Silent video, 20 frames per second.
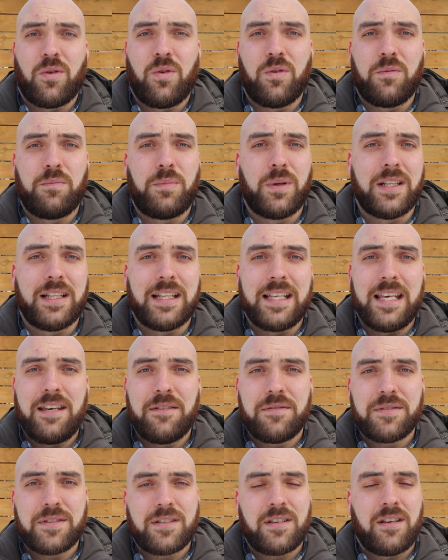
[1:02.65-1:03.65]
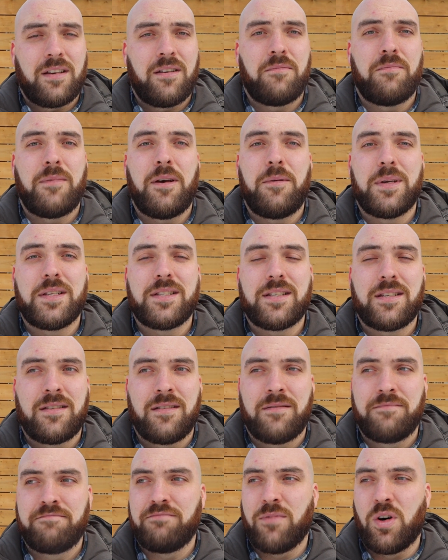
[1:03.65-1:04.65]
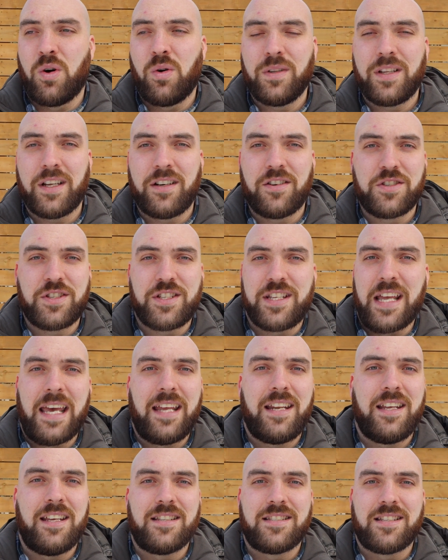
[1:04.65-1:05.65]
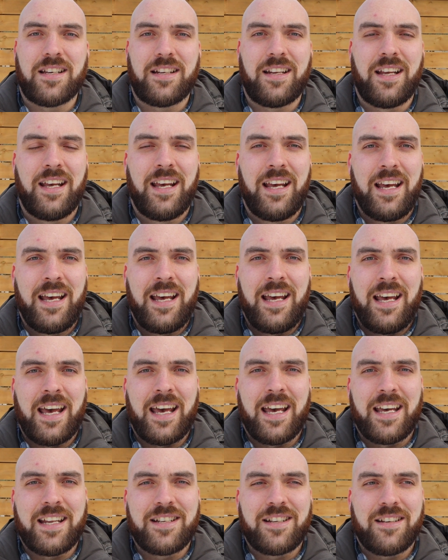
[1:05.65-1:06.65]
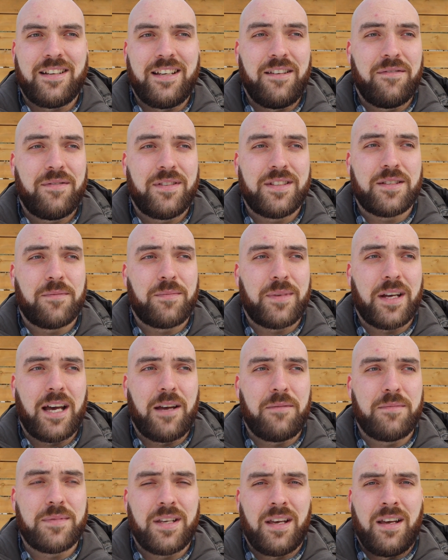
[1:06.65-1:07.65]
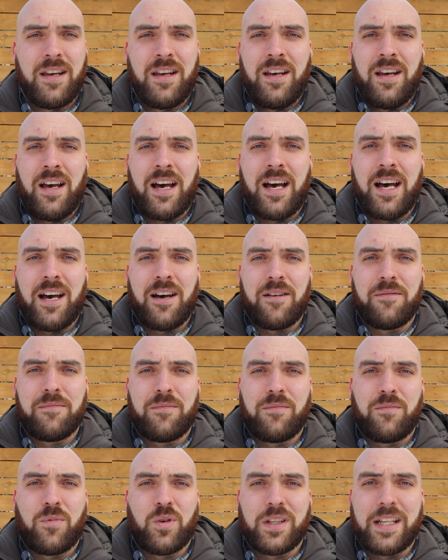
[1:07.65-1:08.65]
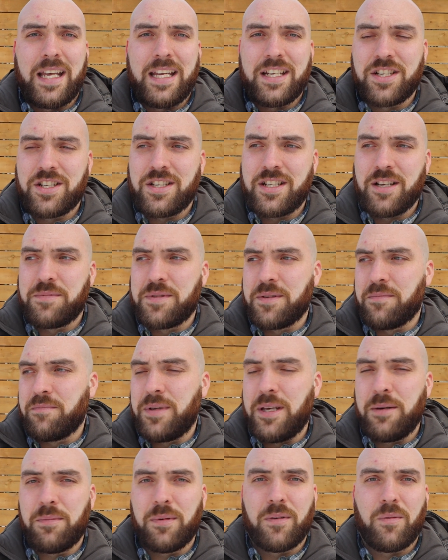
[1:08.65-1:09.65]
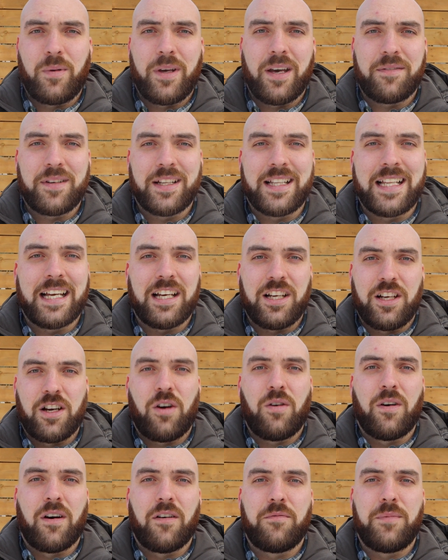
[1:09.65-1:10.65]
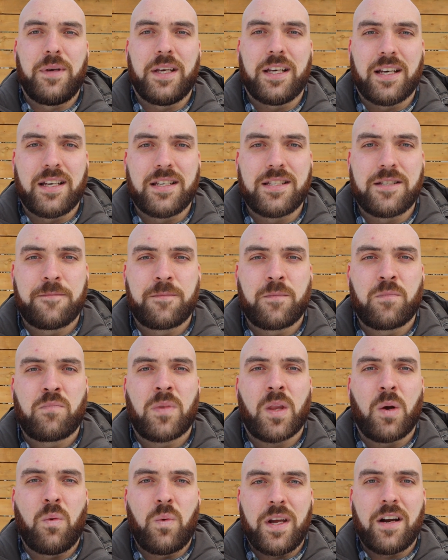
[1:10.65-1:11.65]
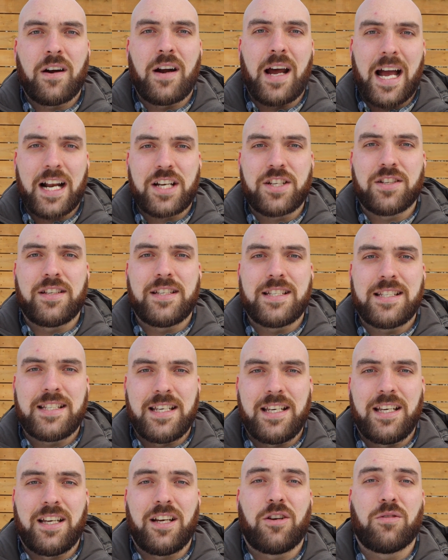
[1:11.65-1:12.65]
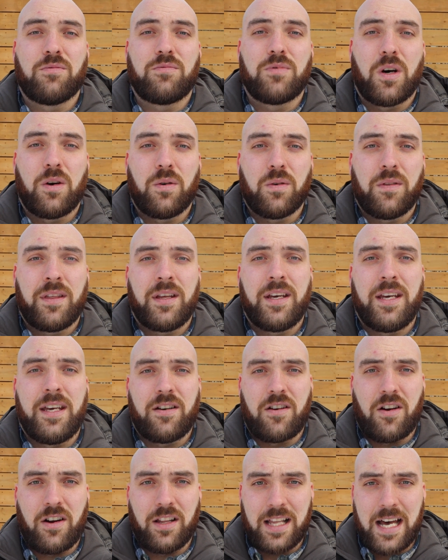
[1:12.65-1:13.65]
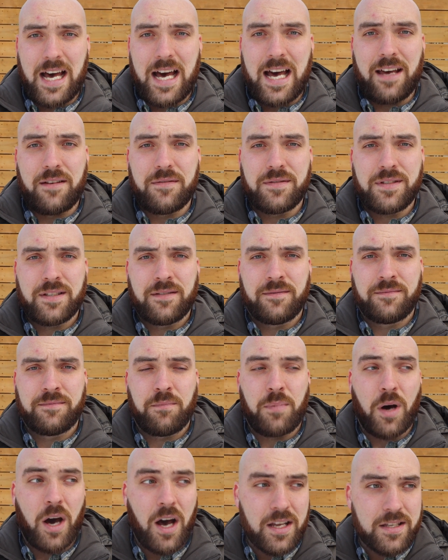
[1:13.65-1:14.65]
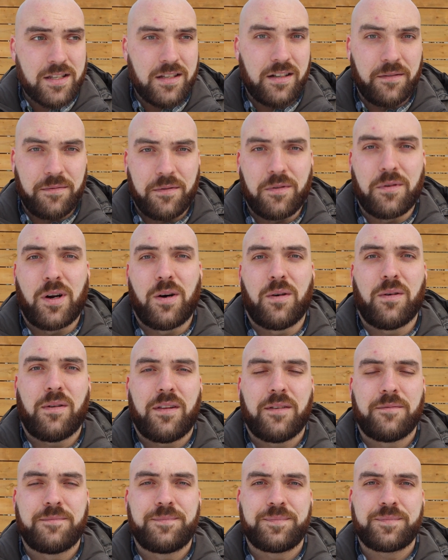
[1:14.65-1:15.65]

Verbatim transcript: old beliefs, maybe it's old understandings and and even sometimes um, relationships and people we have to let go of because we are actually seeing growth in our lives, positive growth.